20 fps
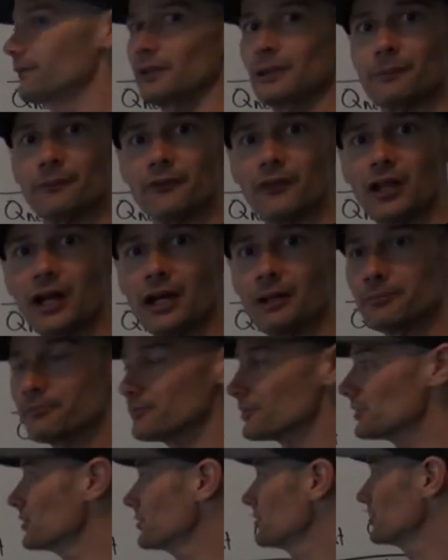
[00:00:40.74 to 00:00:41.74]

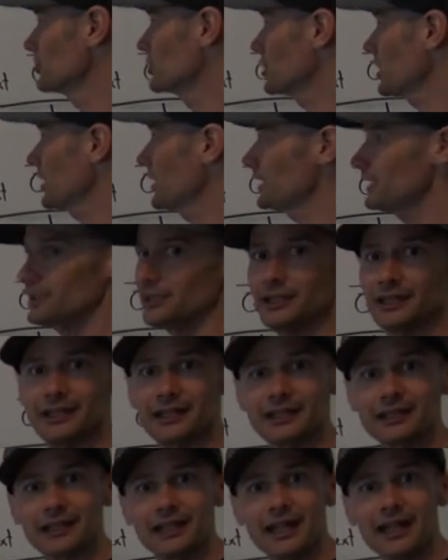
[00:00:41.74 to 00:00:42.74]
flip-flop, J
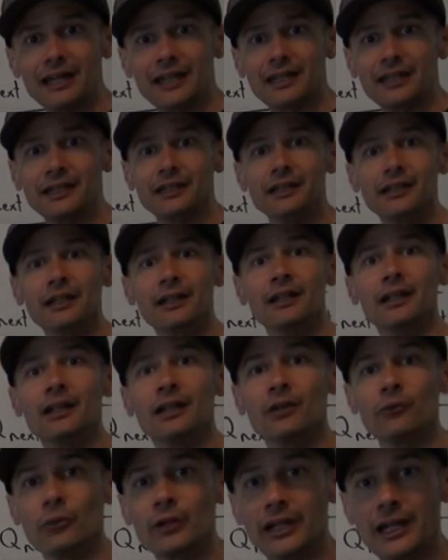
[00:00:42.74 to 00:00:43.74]
and K,
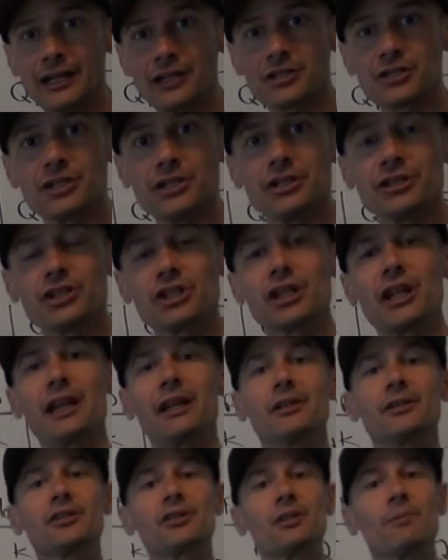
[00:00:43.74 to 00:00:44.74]
we actually
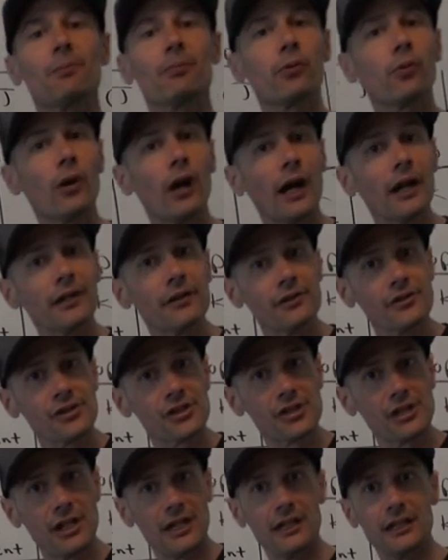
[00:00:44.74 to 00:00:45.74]
change the prior
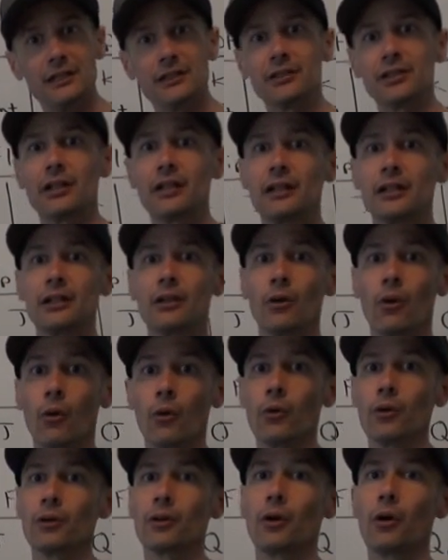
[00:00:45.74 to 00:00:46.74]
state
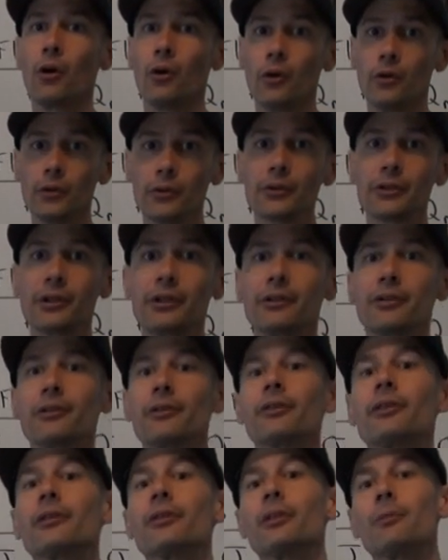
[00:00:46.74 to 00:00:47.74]
or hold
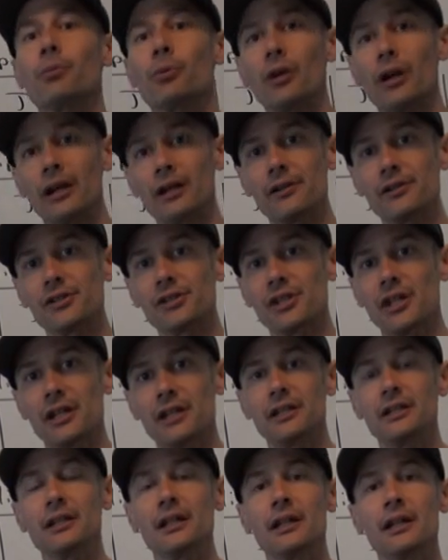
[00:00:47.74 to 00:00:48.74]
the prior
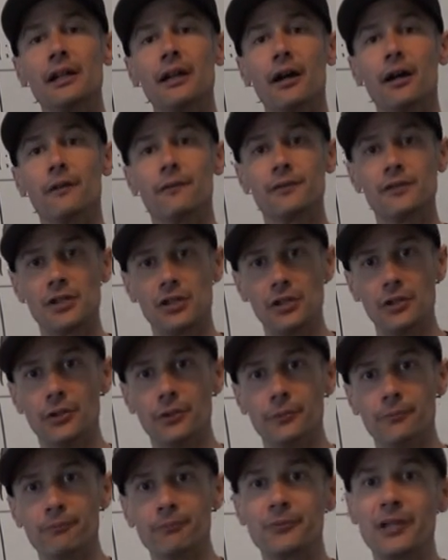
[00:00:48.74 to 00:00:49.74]
state of
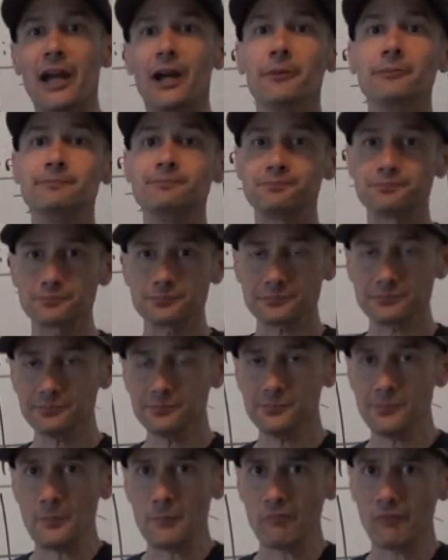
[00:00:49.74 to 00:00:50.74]
Q. Now,
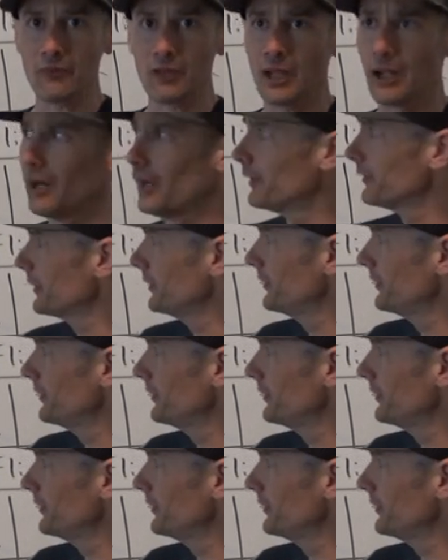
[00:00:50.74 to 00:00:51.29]
on